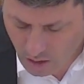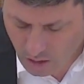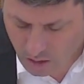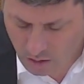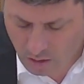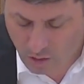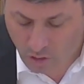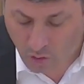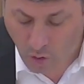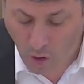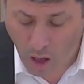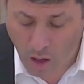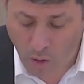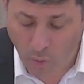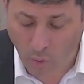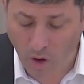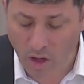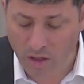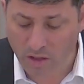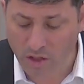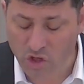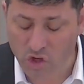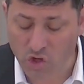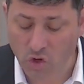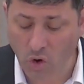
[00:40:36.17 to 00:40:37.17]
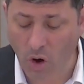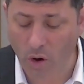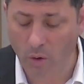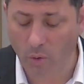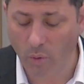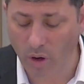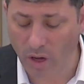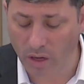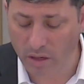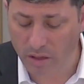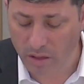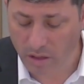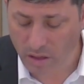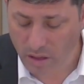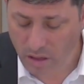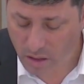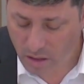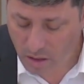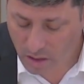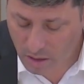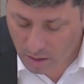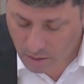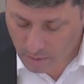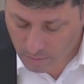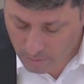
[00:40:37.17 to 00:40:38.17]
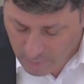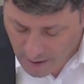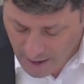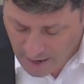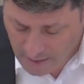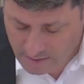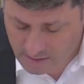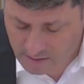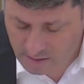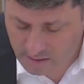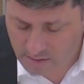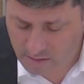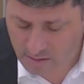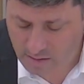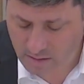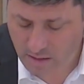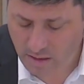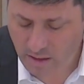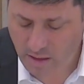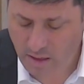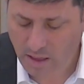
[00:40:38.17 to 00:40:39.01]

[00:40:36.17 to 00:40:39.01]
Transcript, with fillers: The tall one, the short one, boxes.